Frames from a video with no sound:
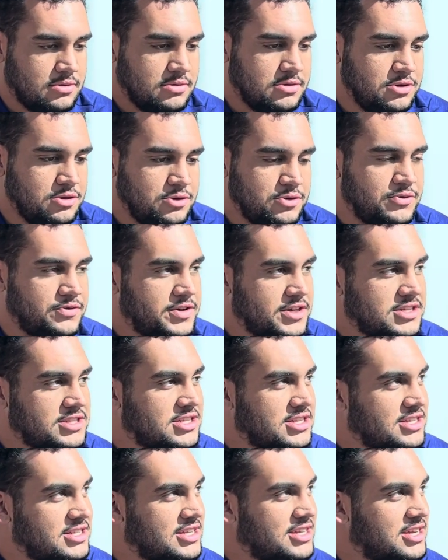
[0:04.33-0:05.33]
When you invest
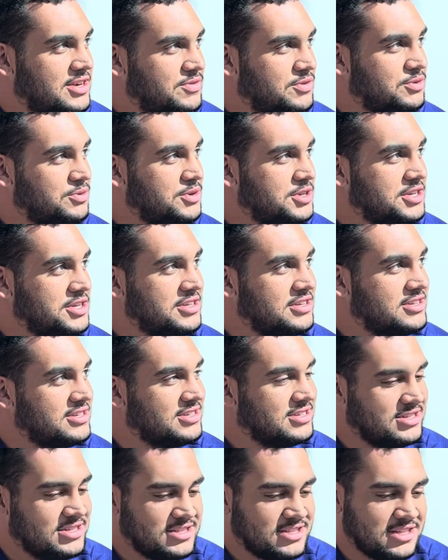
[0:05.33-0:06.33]
like that every week,
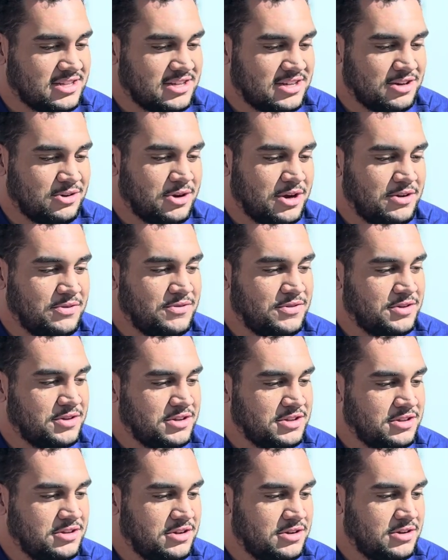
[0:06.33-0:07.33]
it's a great feeling,
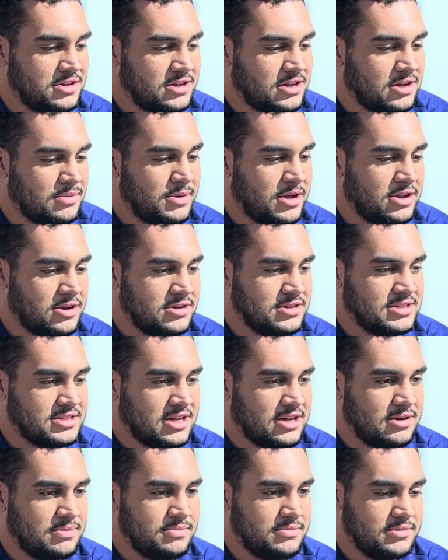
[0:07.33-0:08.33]
you know, to come out on
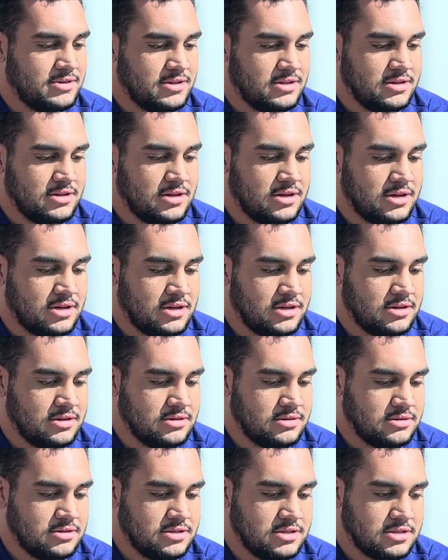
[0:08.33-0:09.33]
top. And
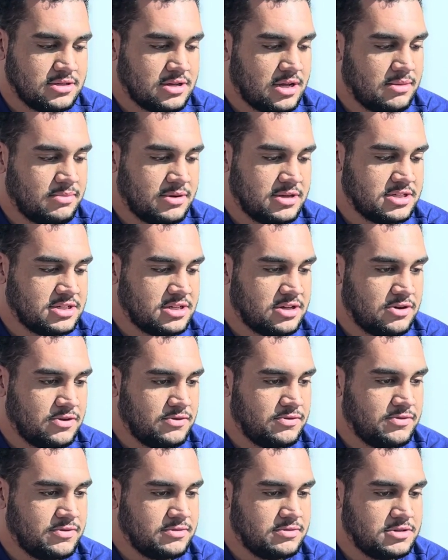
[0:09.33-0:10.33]
just like myself,
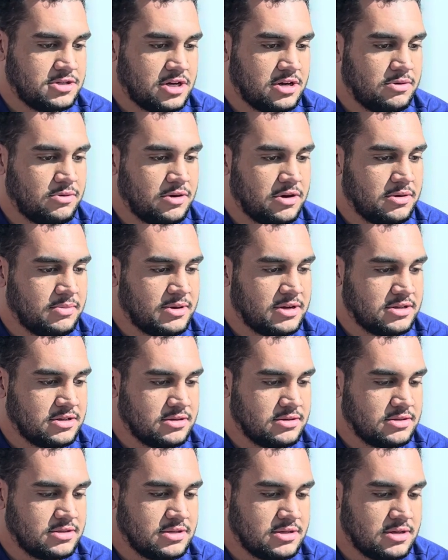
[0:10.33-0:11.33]
trying to work
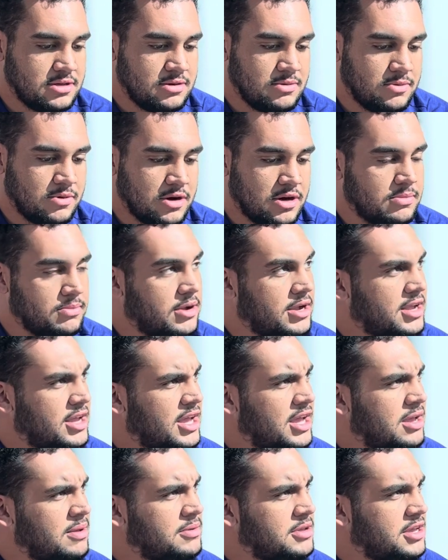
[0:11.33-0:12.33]
my
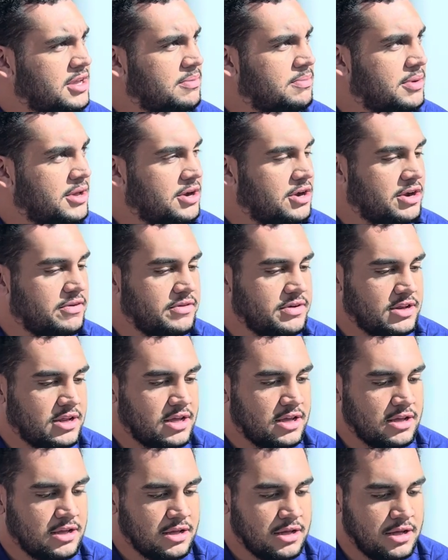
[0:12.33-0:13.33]
game to get better every
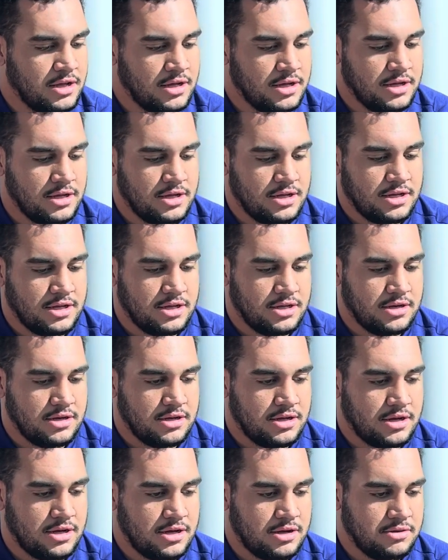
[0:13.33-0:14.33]
day. And,
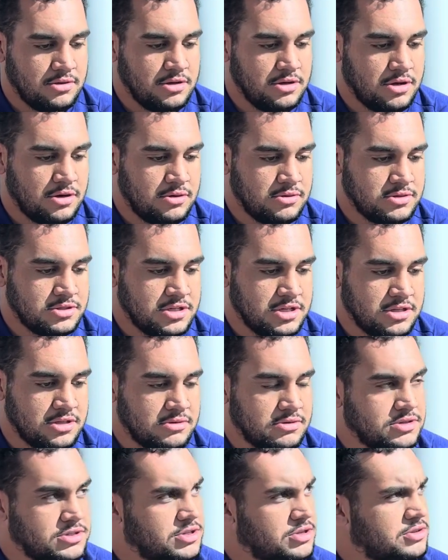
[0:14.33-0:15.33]
you know, seeing the
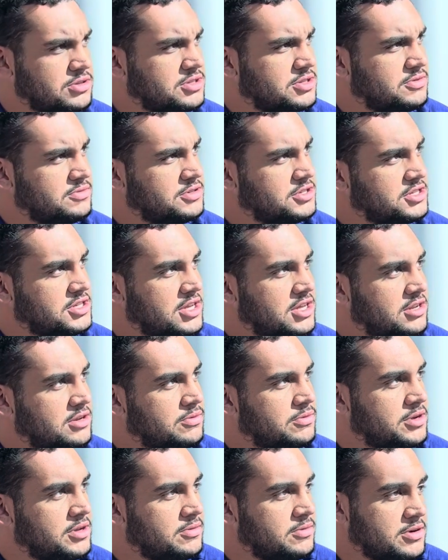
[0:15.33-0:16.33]
results of just getting the
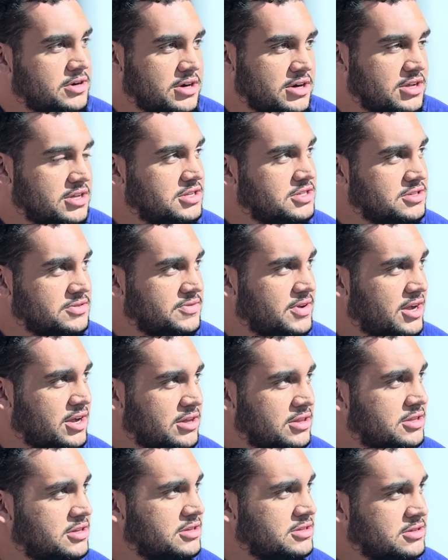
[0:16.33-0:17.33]
win, regardless of how it
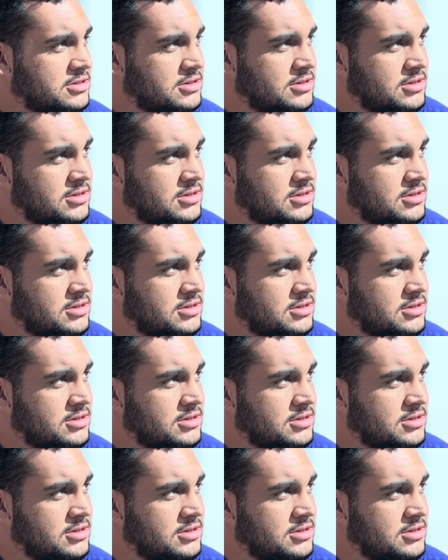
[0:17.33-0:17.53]
looked.